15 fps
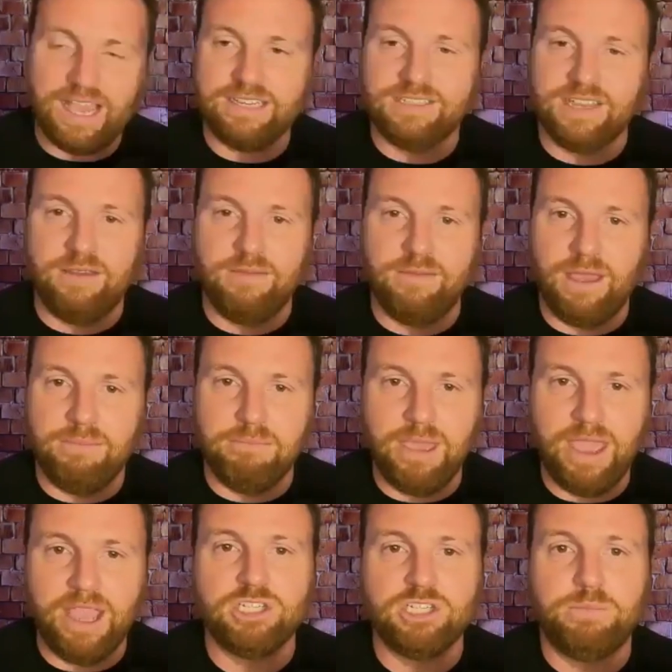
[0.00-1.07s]
a
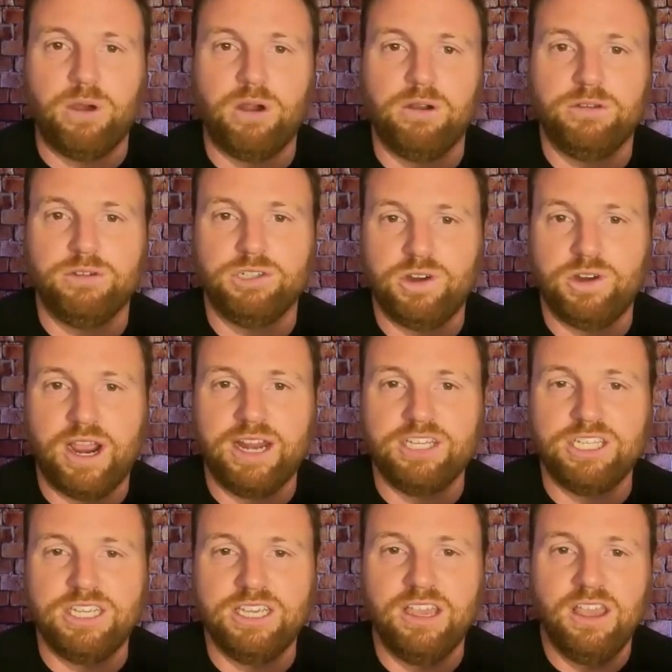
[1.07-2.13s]
major part of their
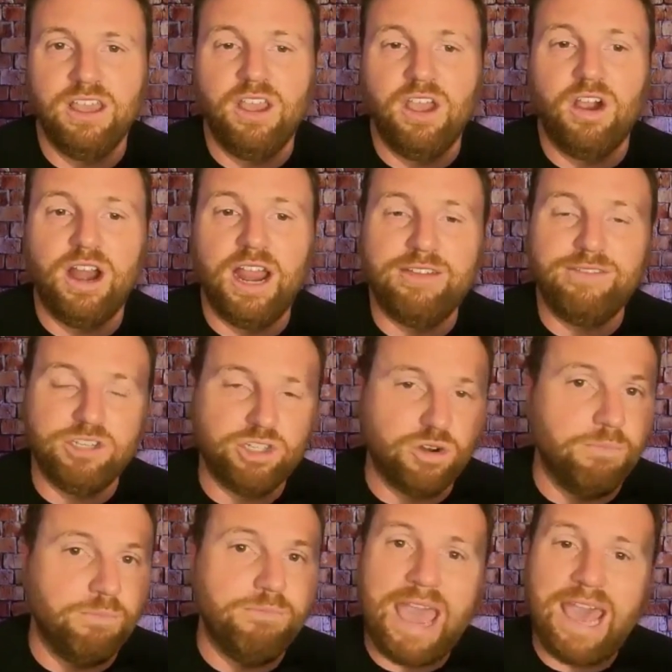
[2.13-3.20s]
strategy, are having
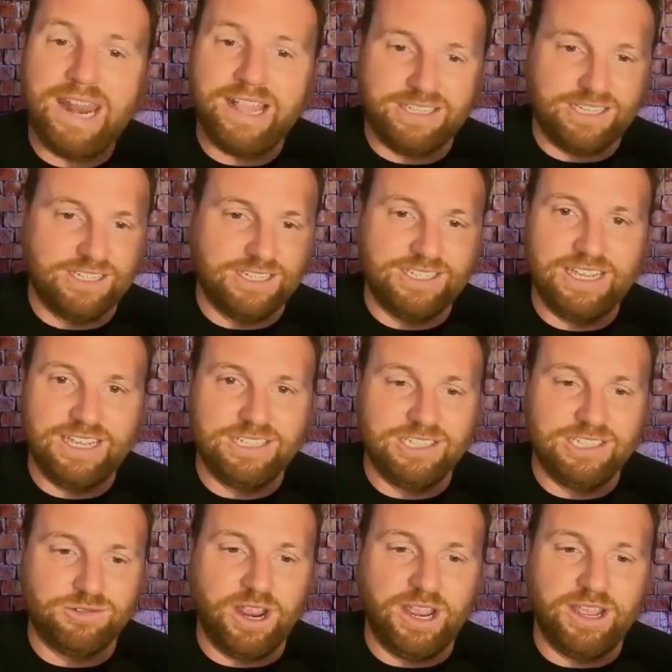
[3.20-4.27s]
dramatic
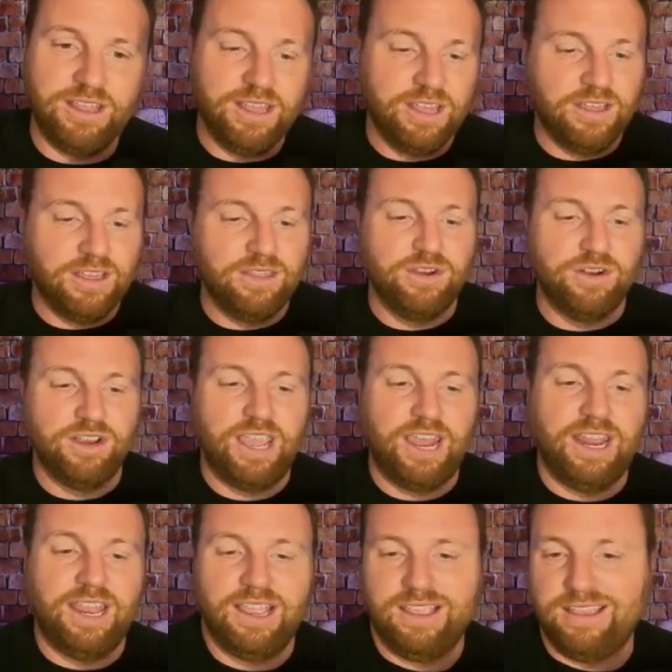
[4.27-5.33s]
successes, right? They're
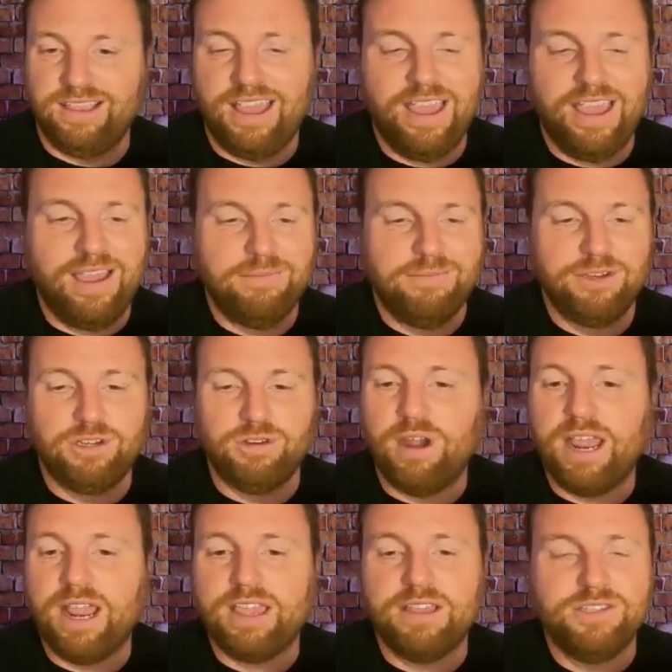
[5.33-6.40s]
getting
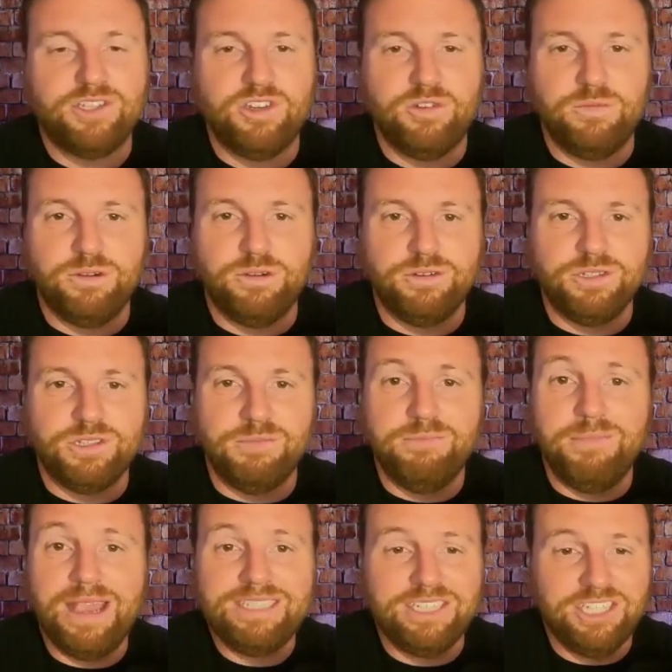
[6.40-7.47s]
direct consumers
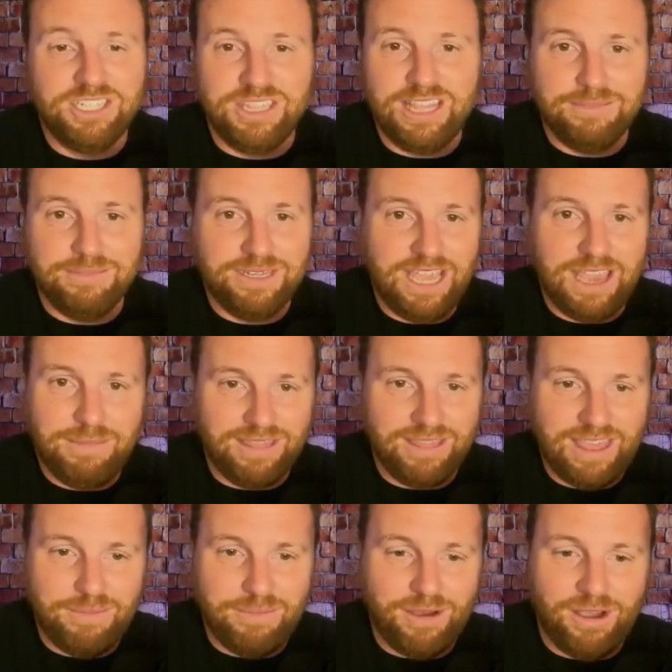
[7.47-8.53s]
messaging them, DMing
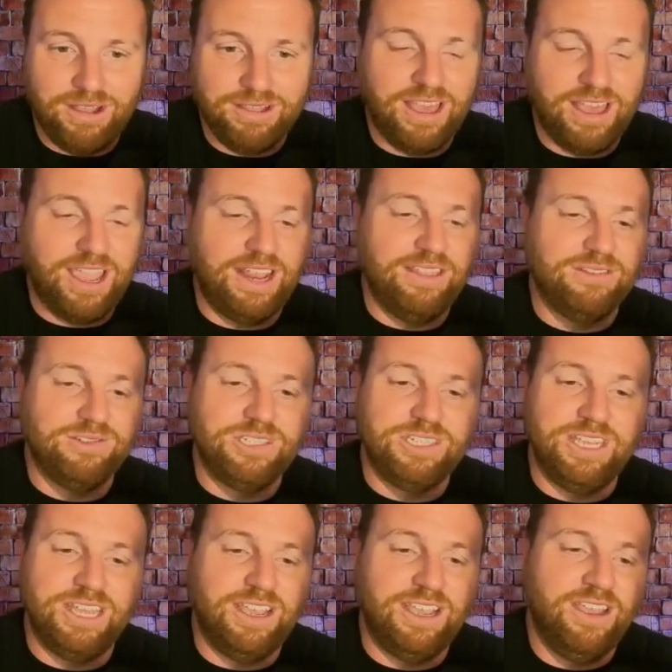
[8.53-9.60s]
them online. They're seeing